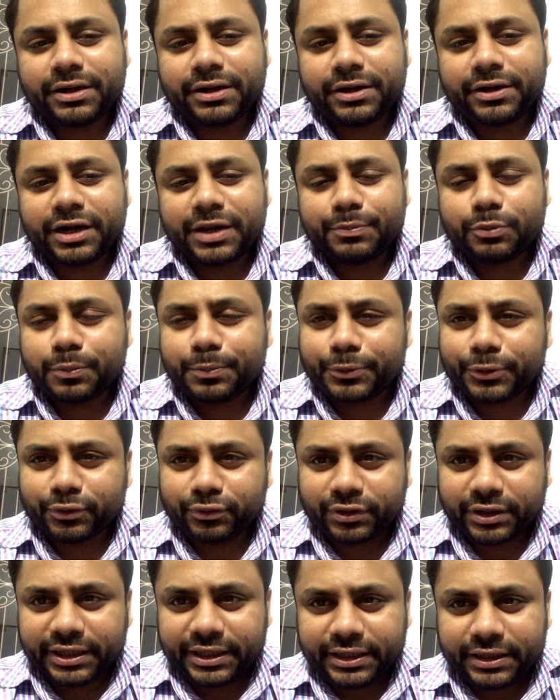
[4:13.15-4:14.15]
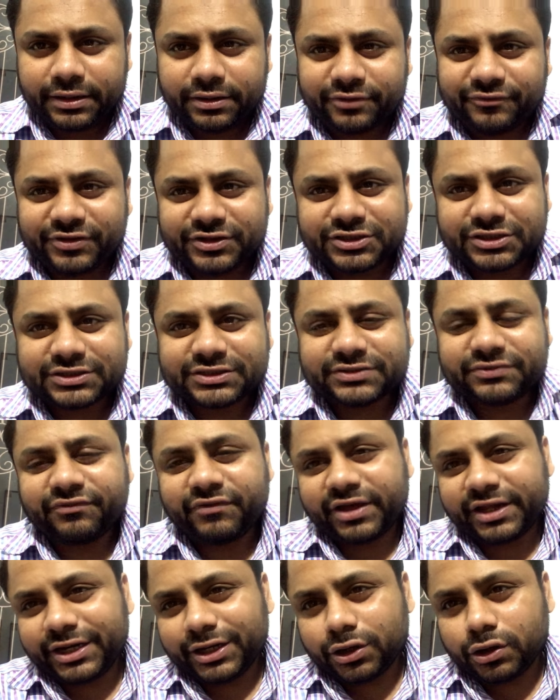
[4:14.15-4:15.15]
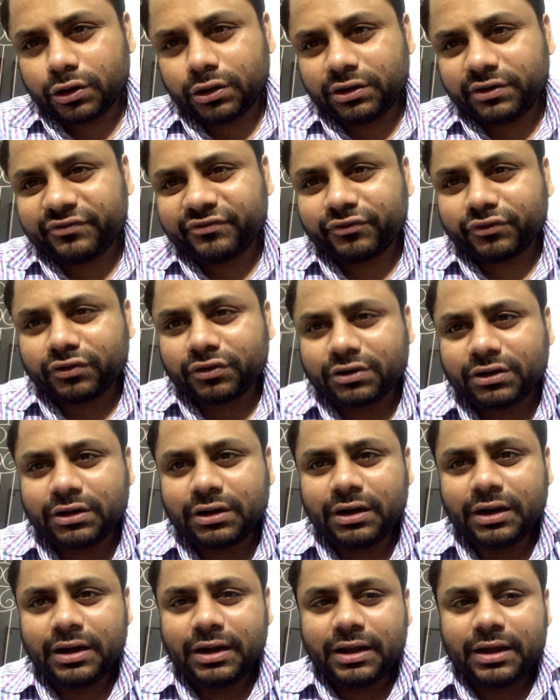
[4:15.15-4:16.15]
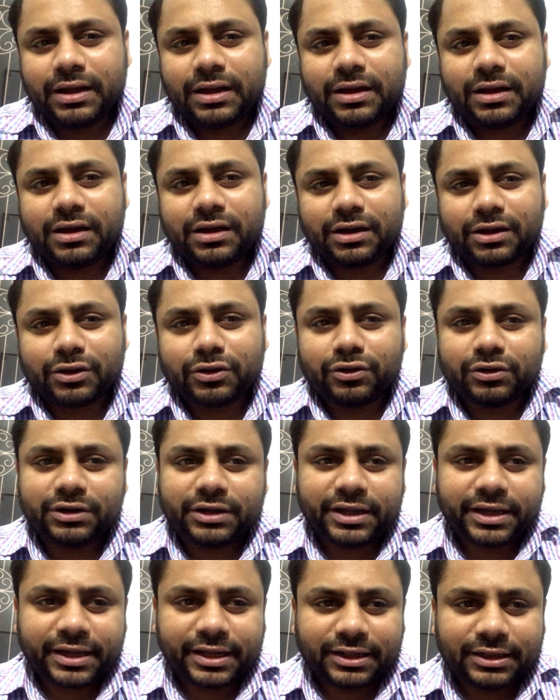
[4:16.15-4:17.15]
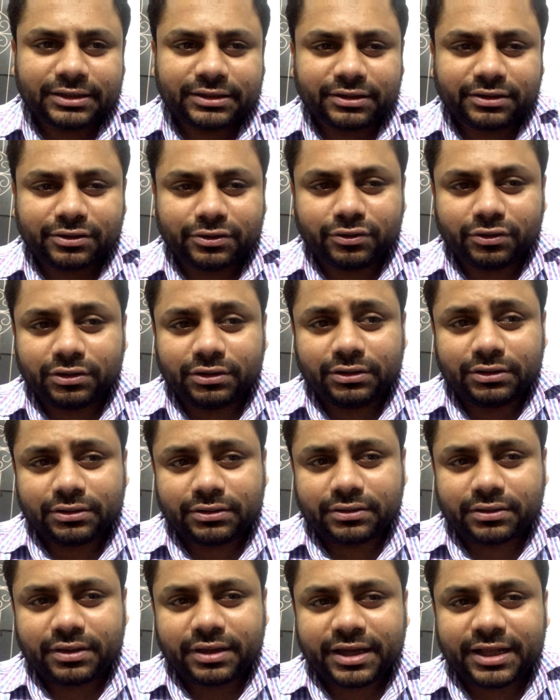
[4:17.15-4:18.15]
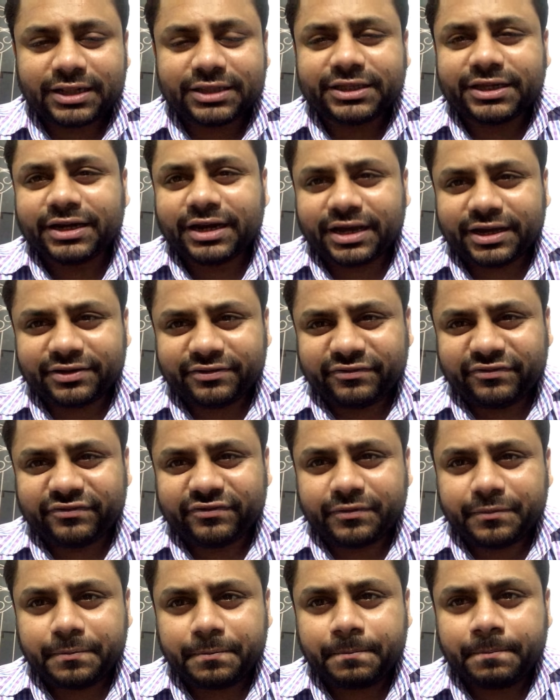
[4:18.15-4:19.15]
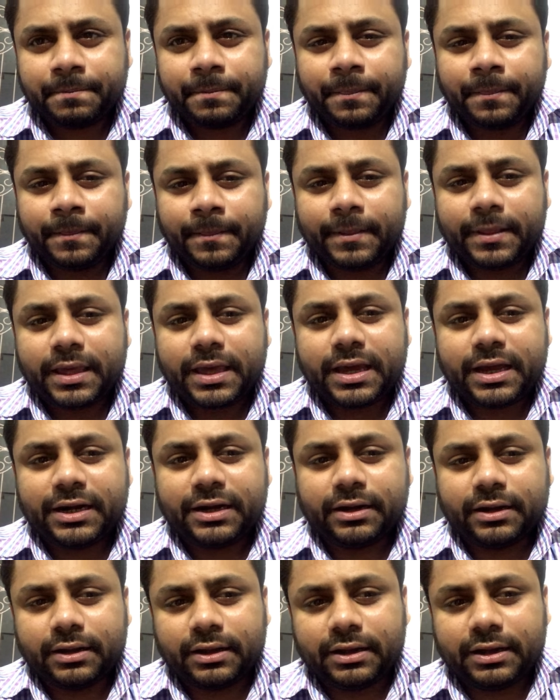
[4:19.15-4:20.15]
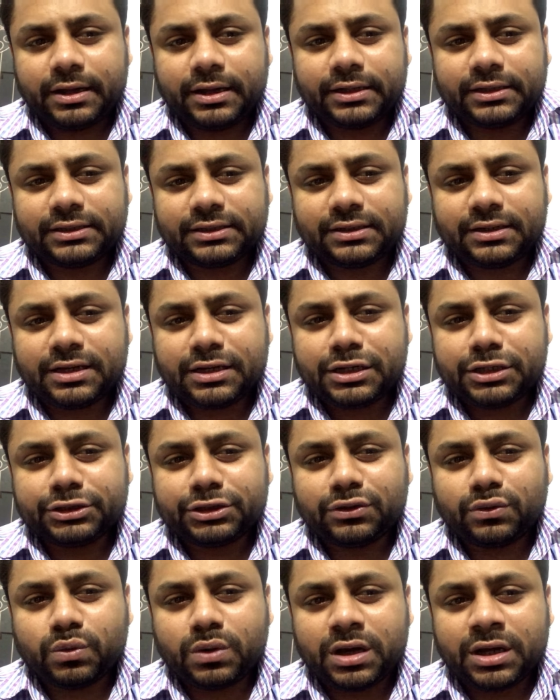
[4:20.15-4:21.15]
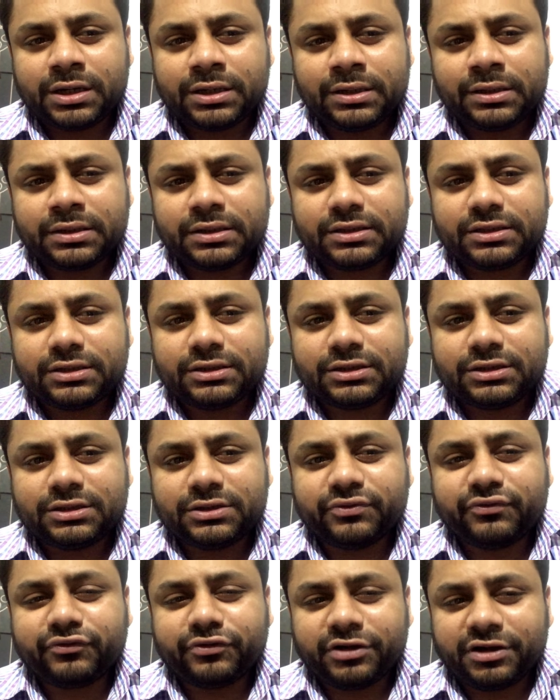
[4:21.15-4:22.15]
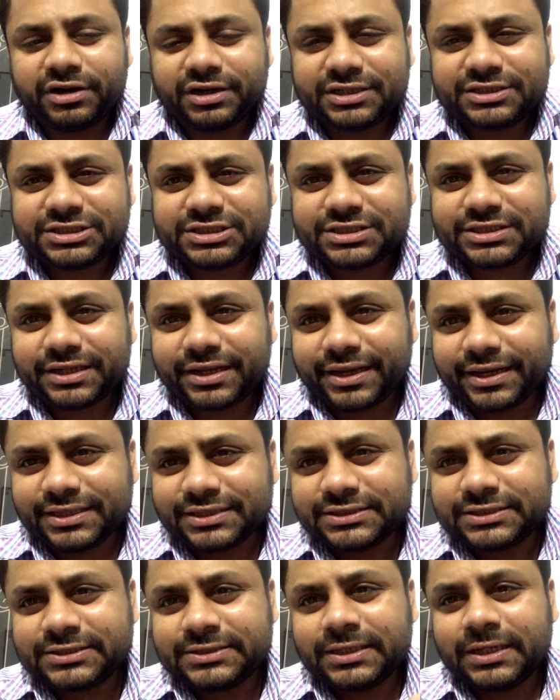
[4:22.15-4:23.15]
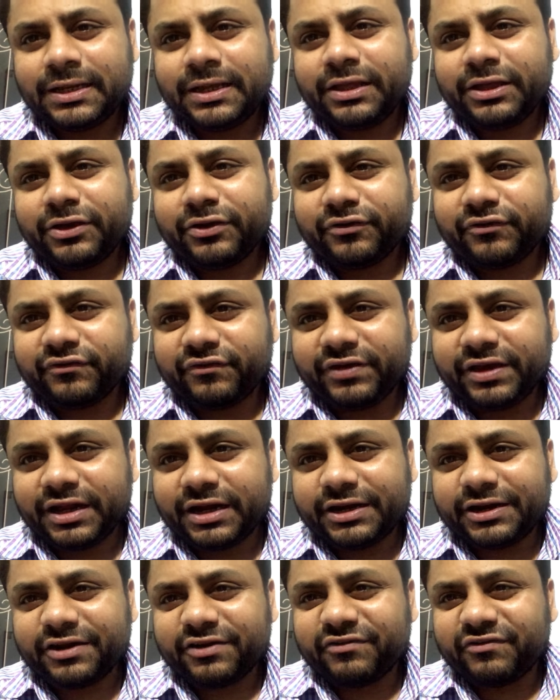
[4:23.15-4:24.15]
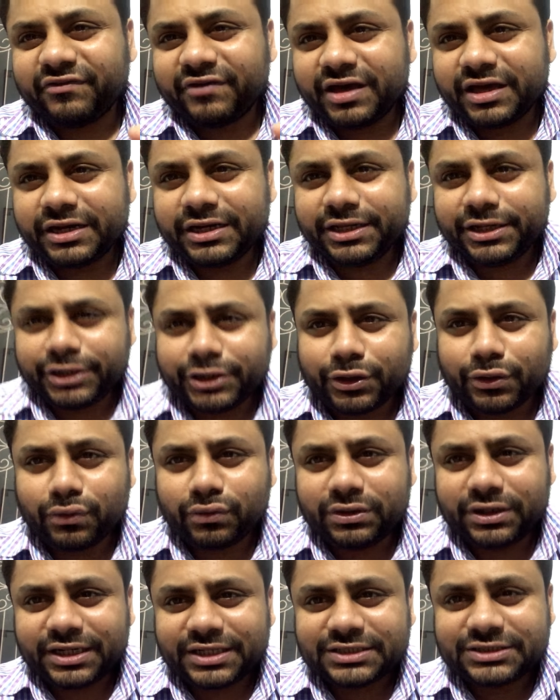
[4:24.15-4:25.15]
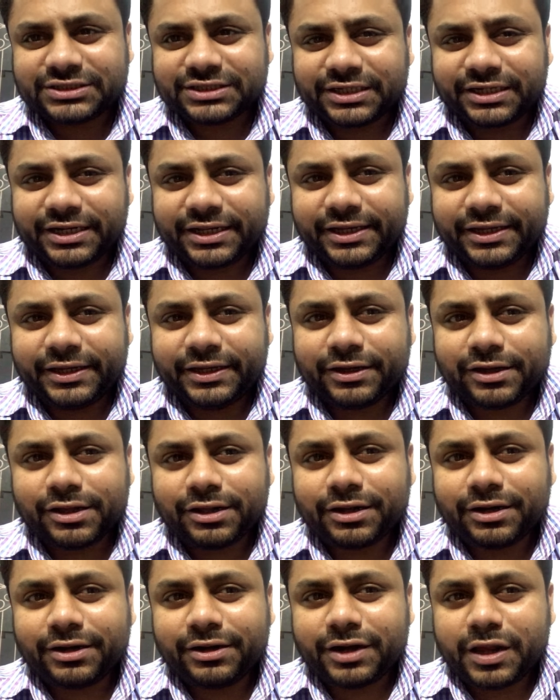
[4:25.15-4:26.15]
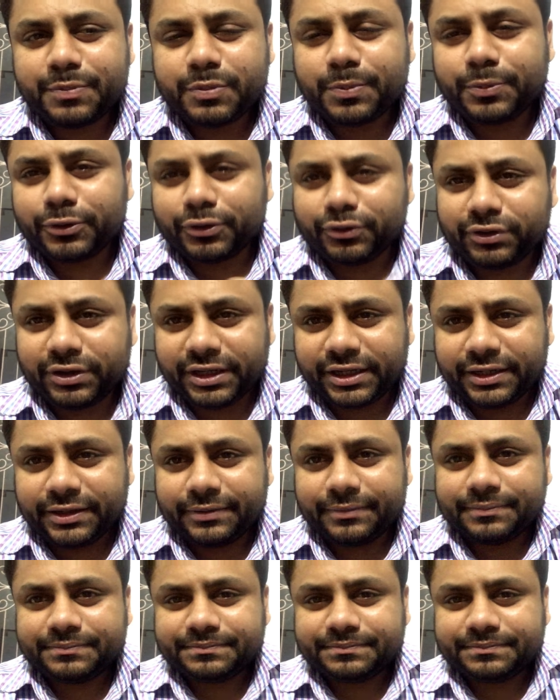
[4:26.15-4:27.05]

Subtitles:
lipoprotein, which is very good for a good healthy life. And another one, the worst, is VLL, very low density lipoprotein,